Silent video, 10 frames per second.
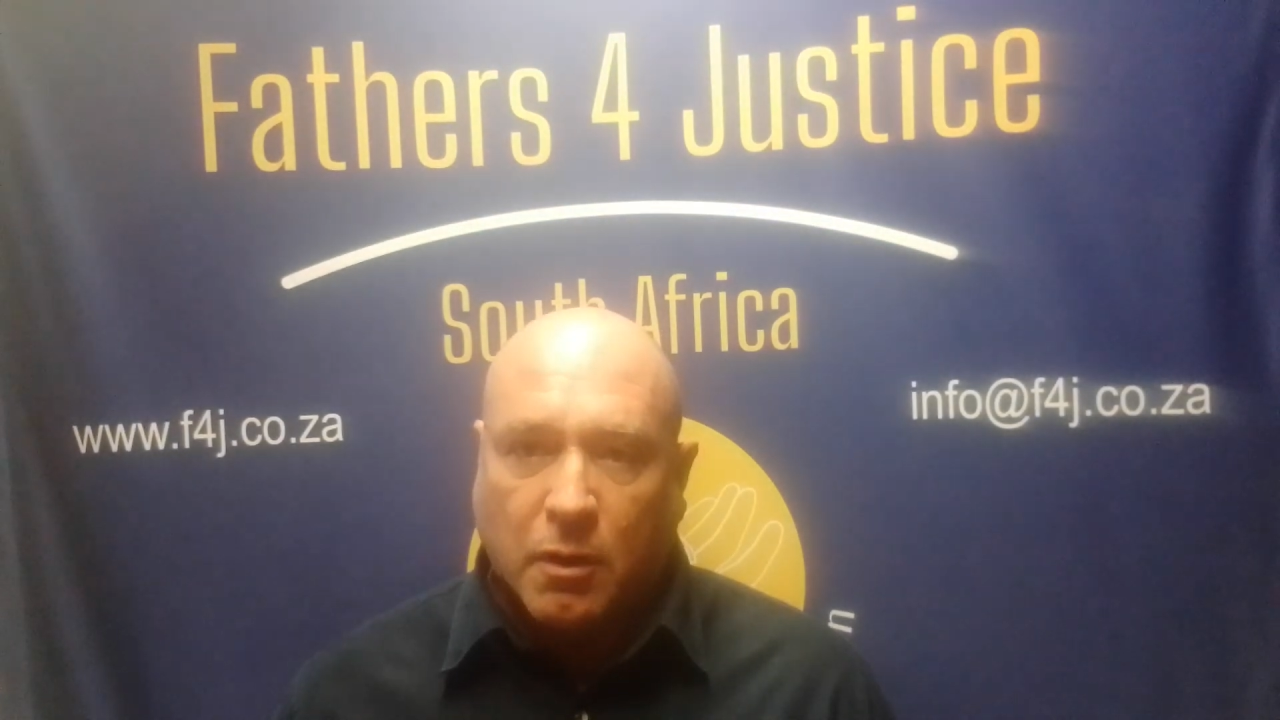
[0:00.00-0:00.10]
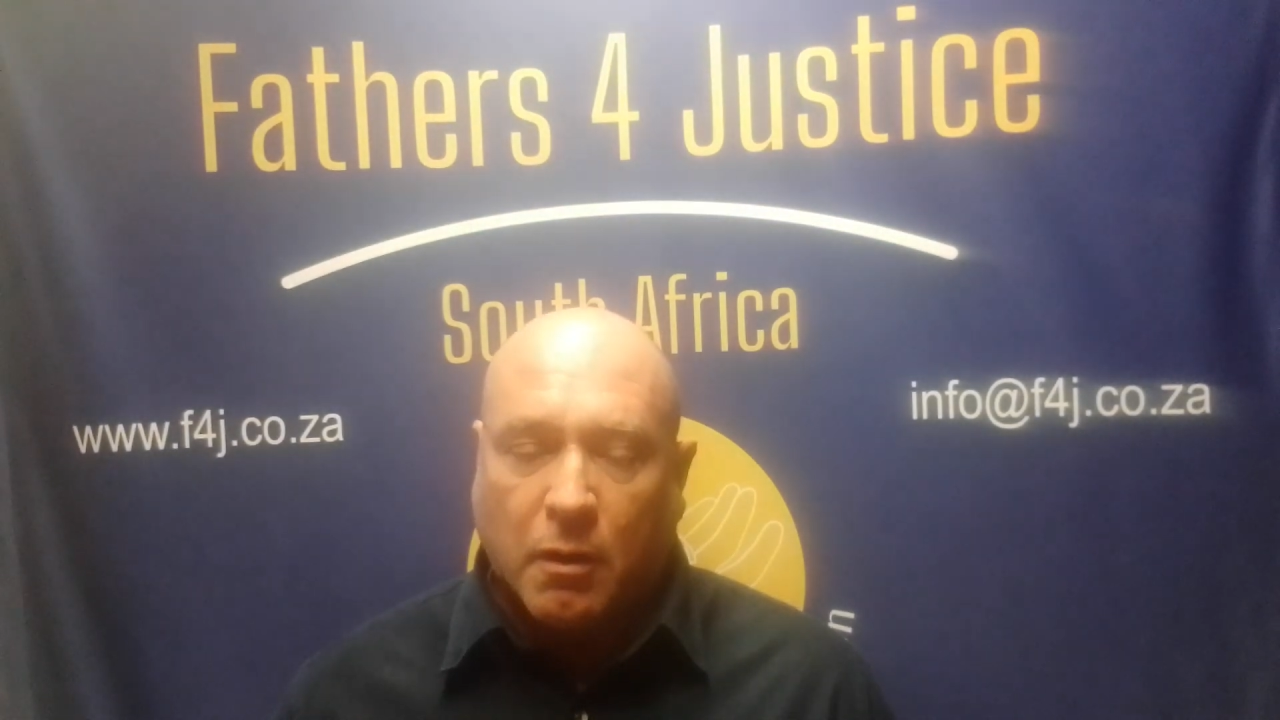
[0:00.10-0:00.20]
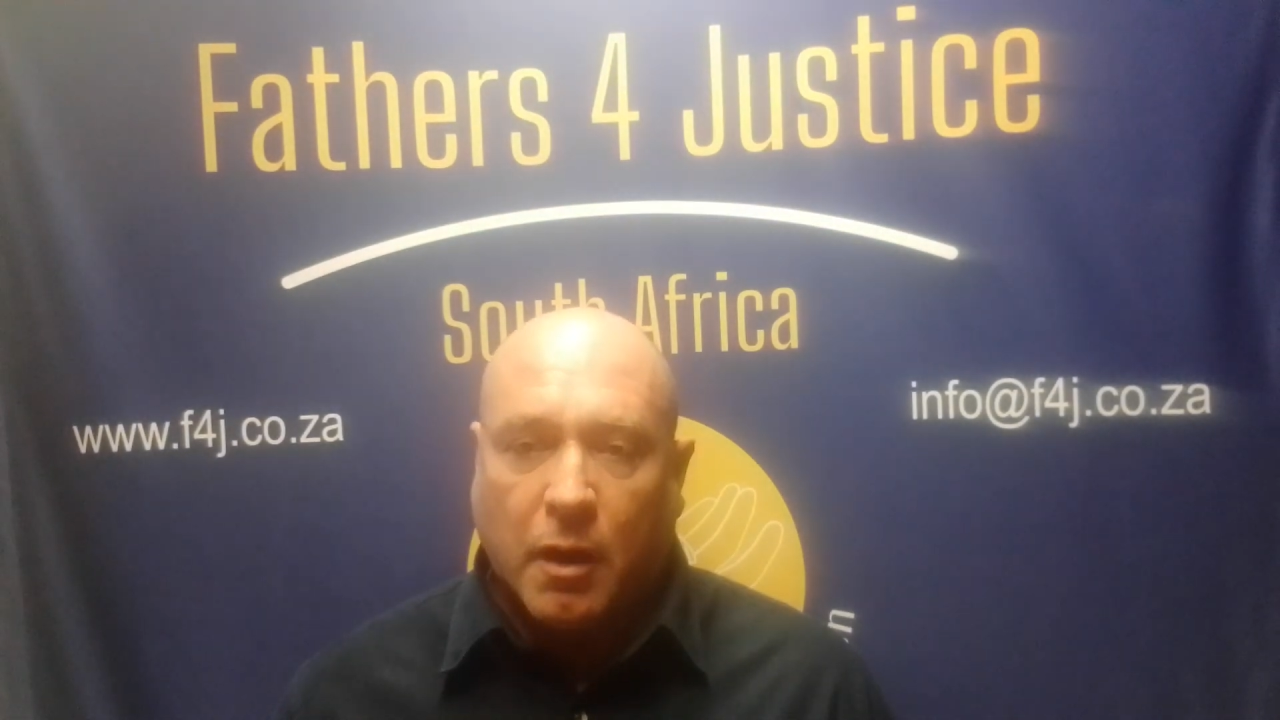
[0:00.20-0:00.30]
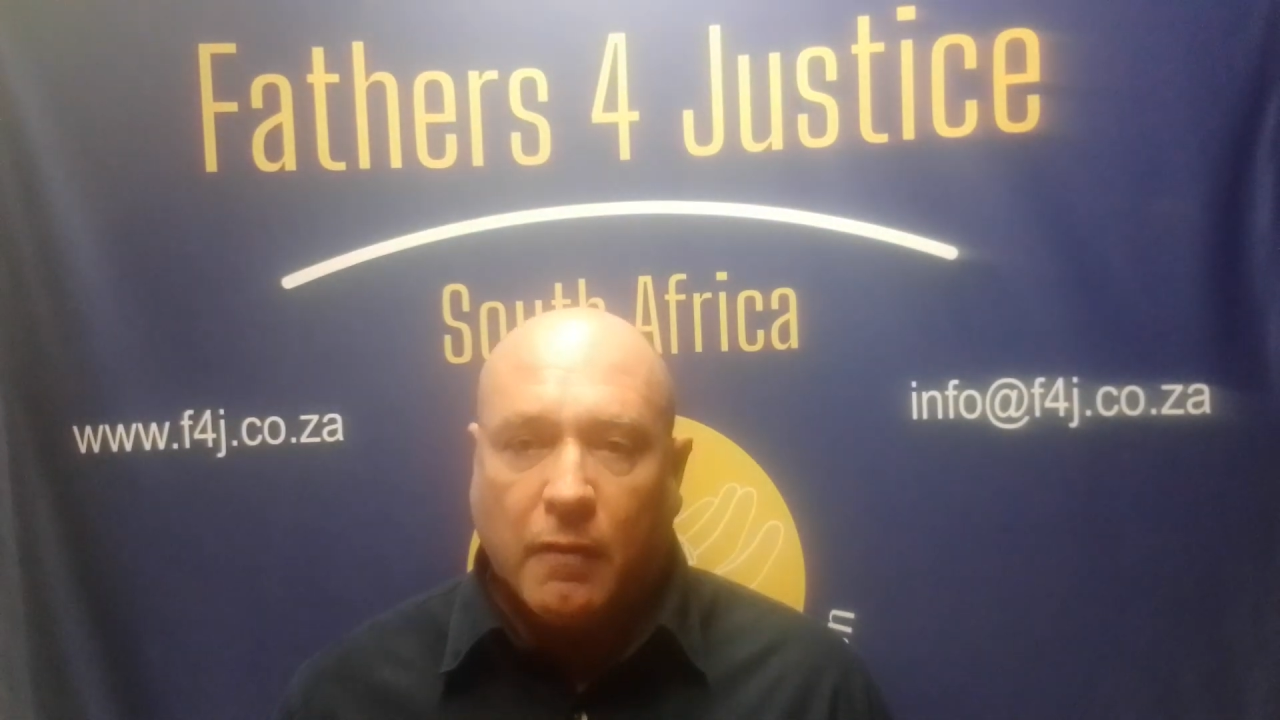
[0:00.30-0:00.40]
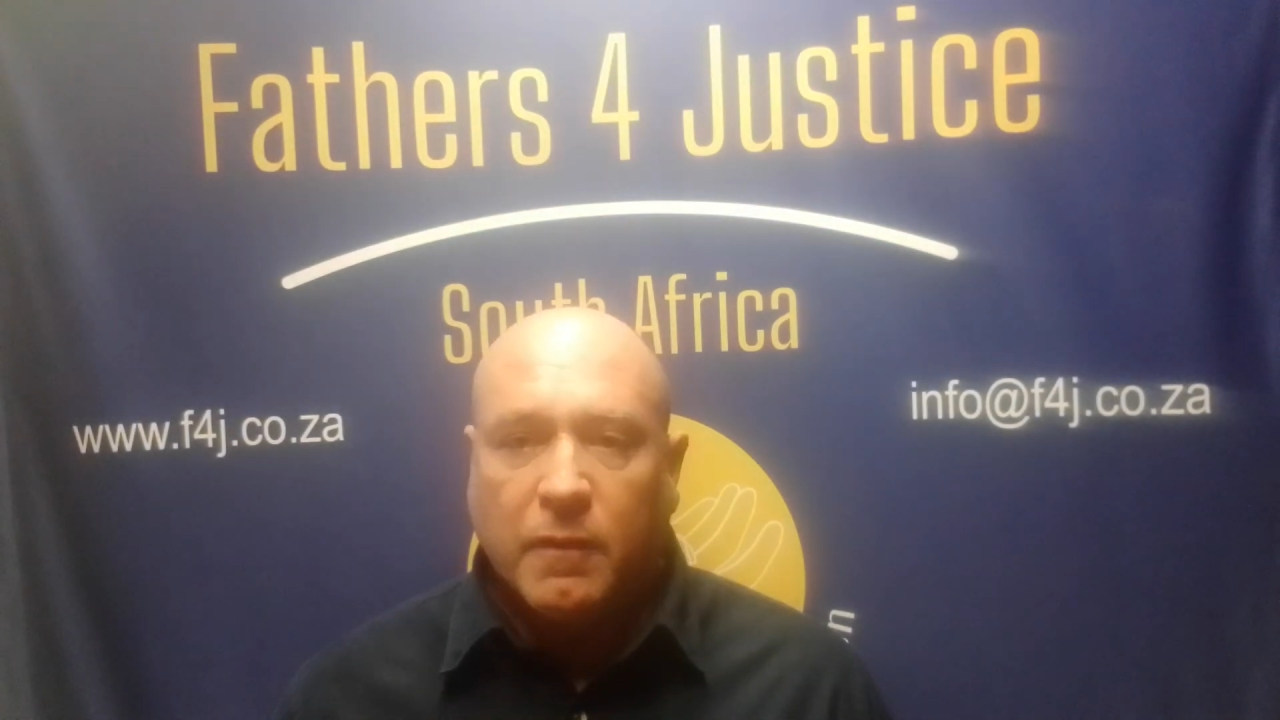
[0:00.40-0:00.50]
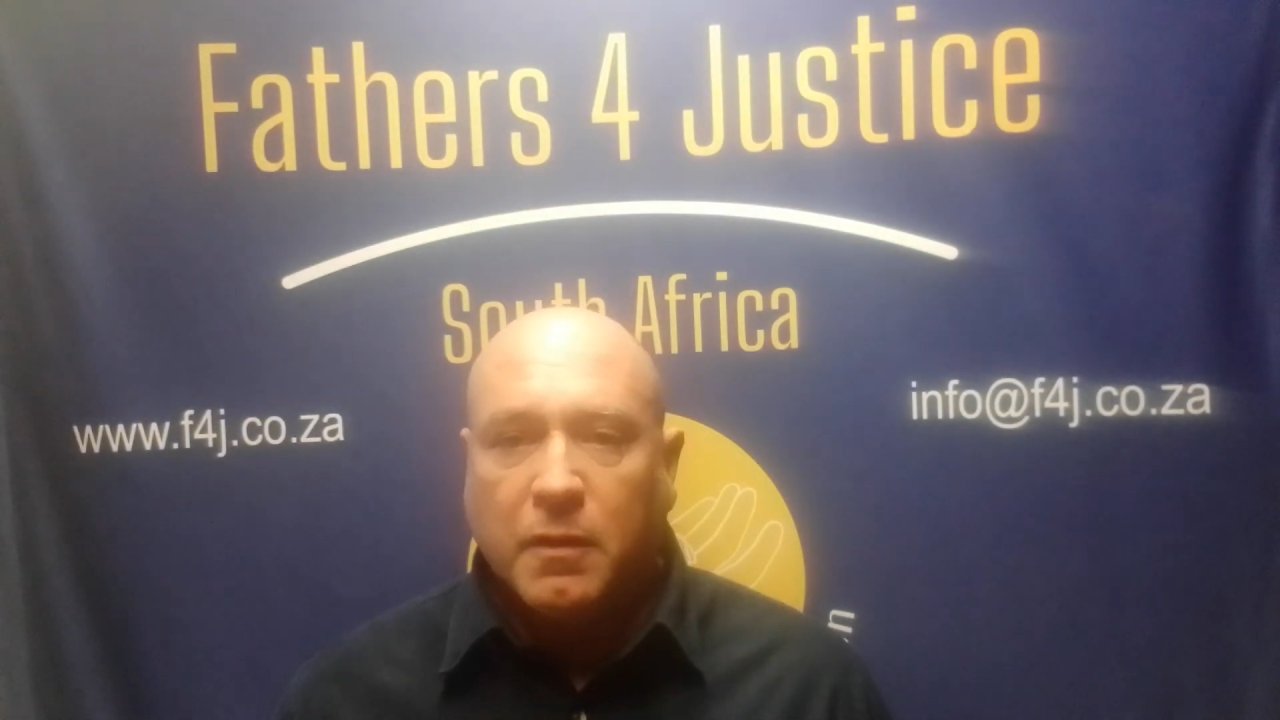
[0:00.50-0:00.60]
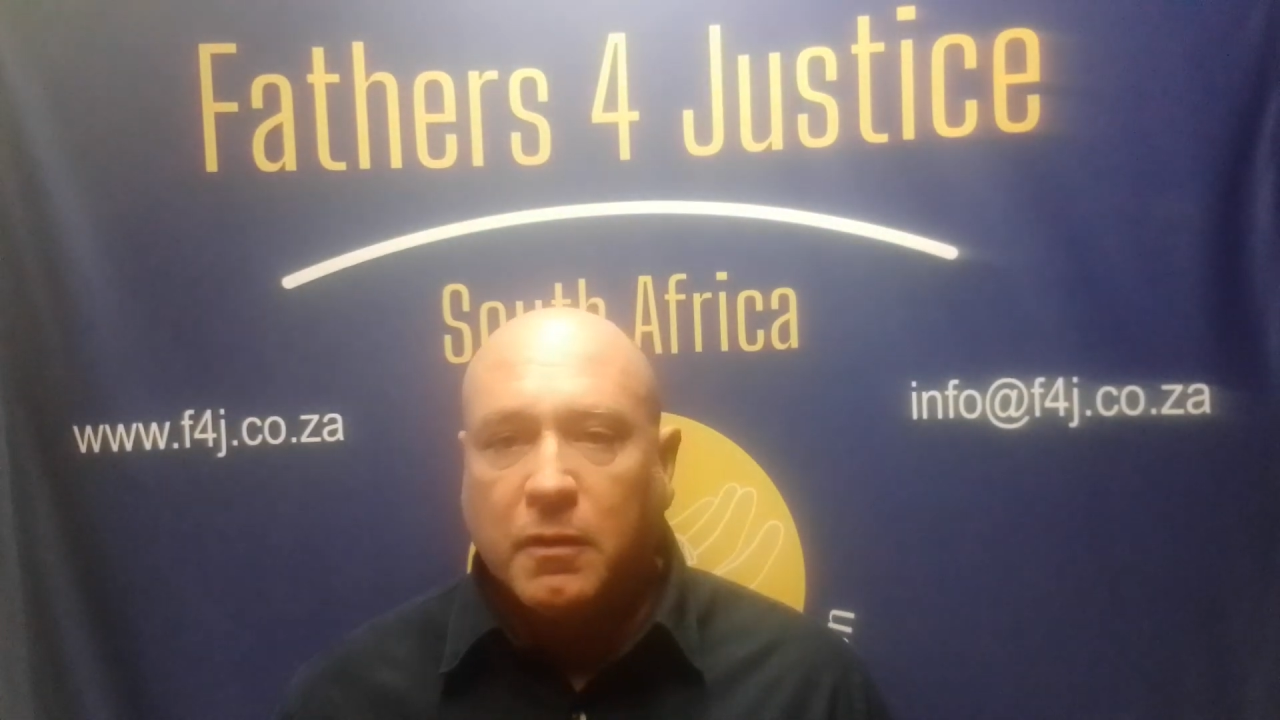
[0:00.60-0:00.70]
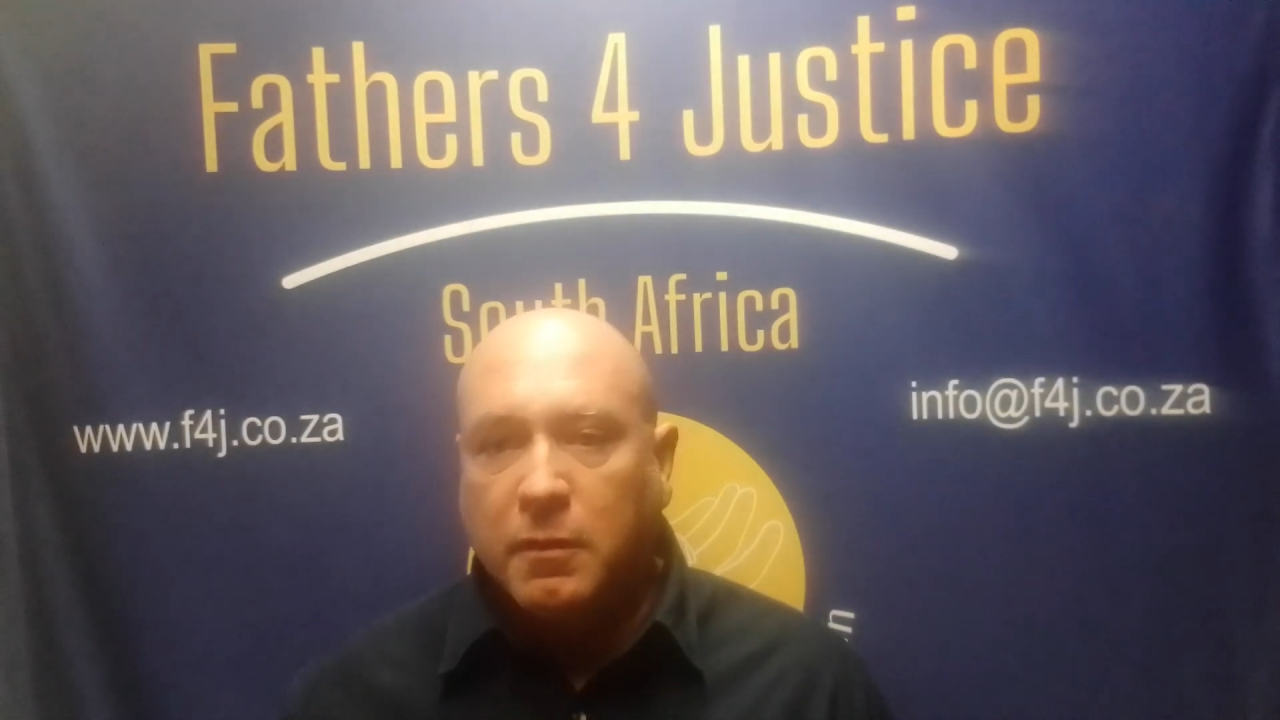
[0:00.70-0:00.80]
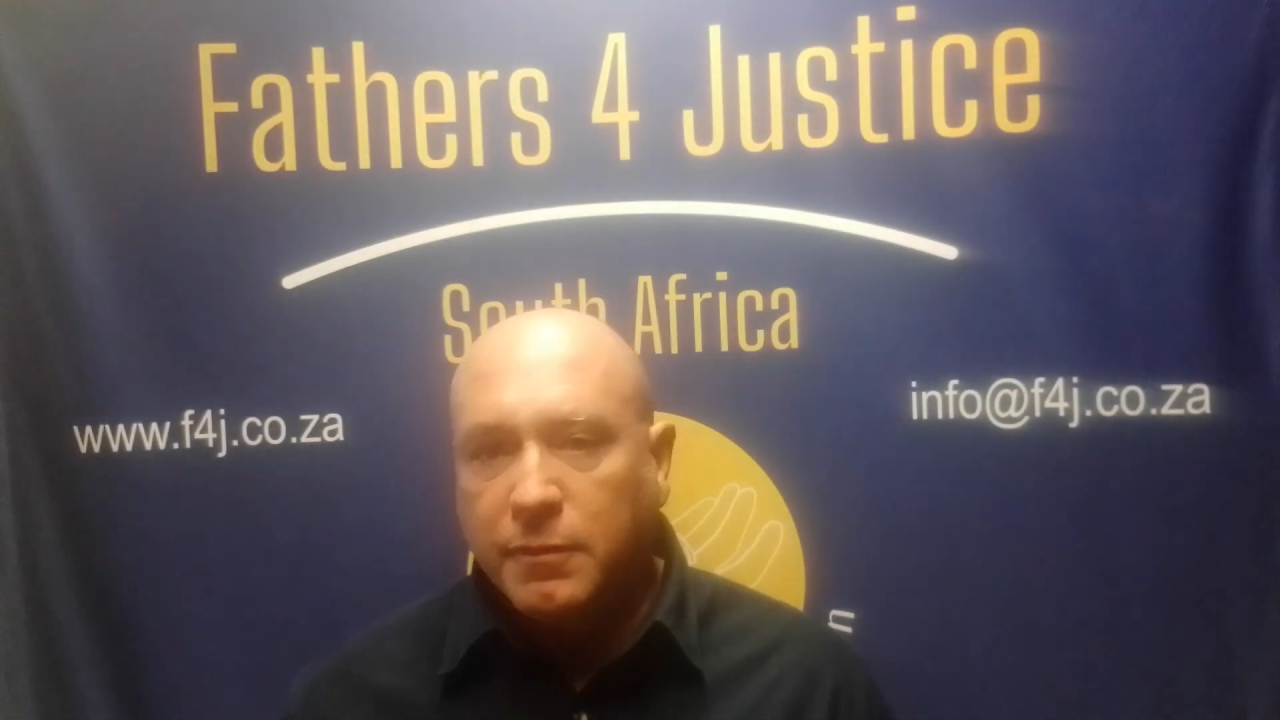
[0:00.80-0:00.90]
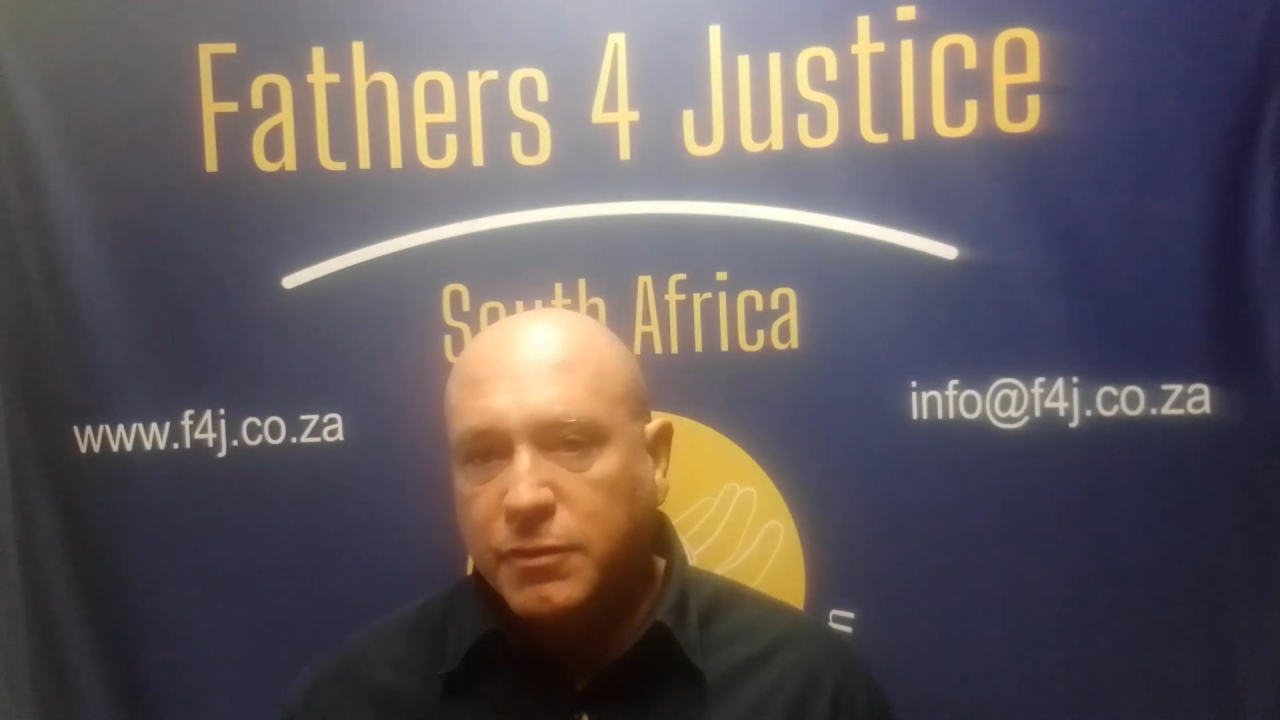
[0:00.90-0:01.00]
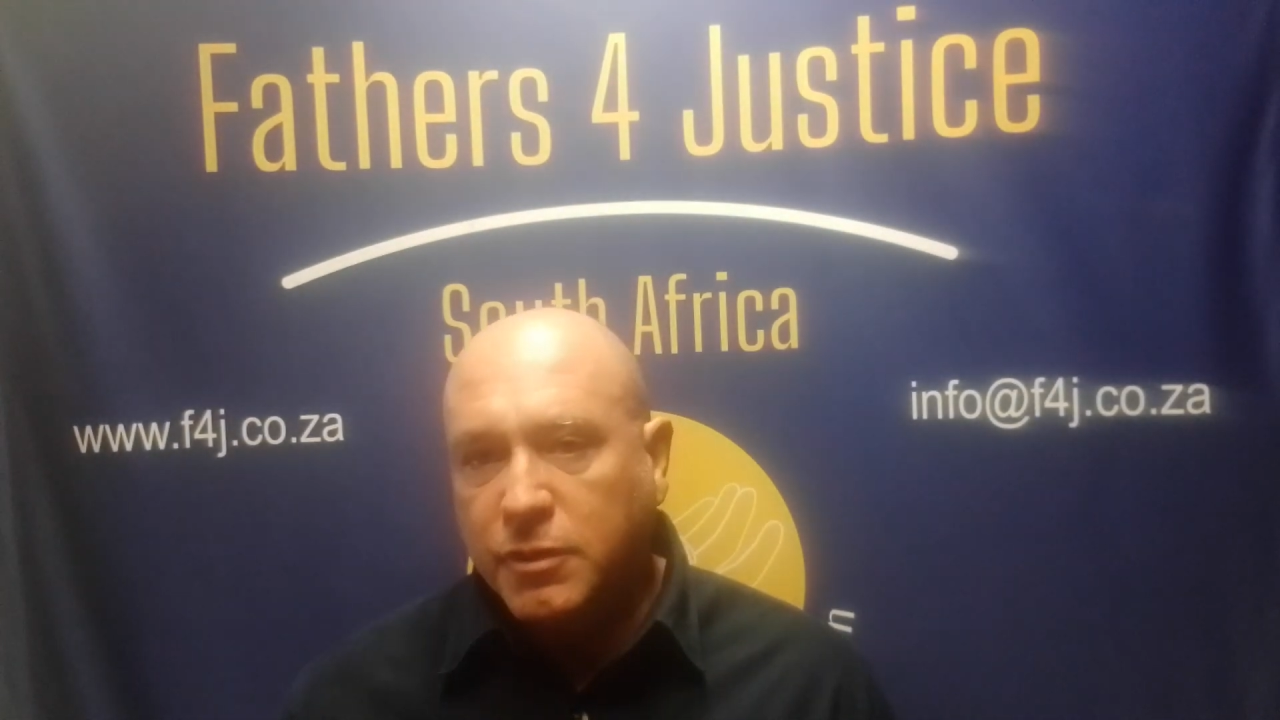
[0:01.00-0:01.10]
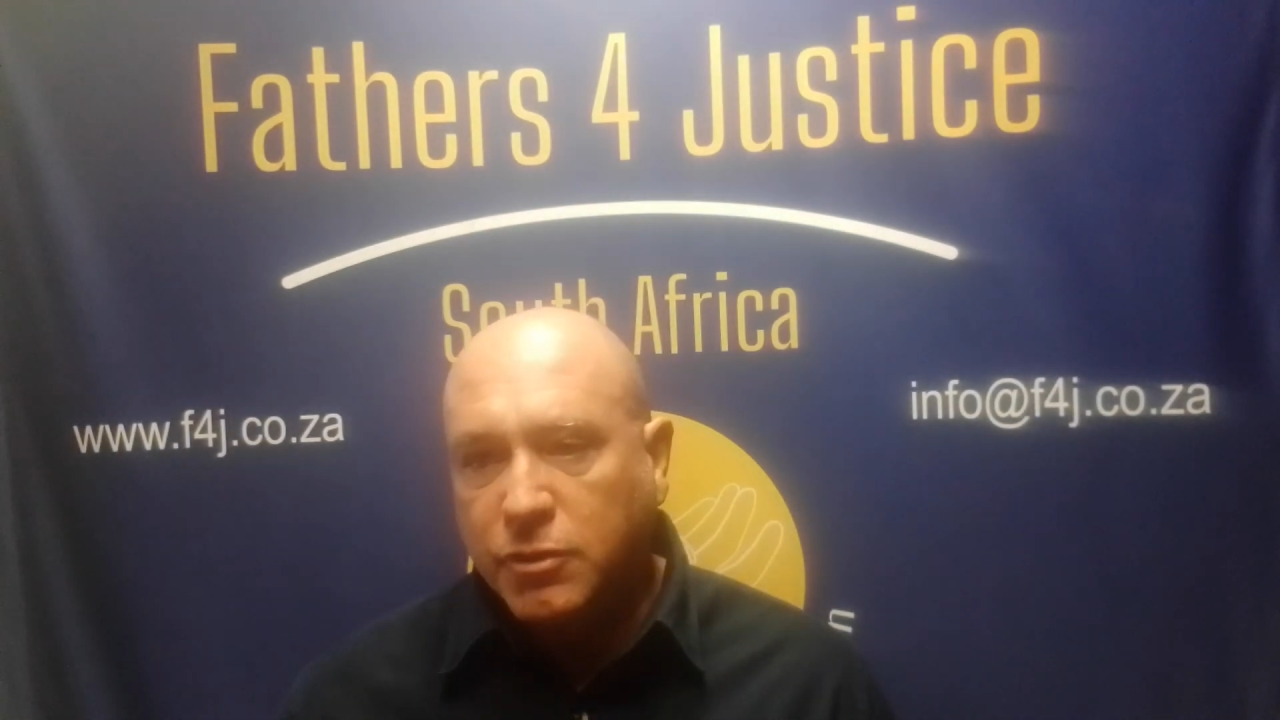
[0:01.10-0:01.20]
are having a huge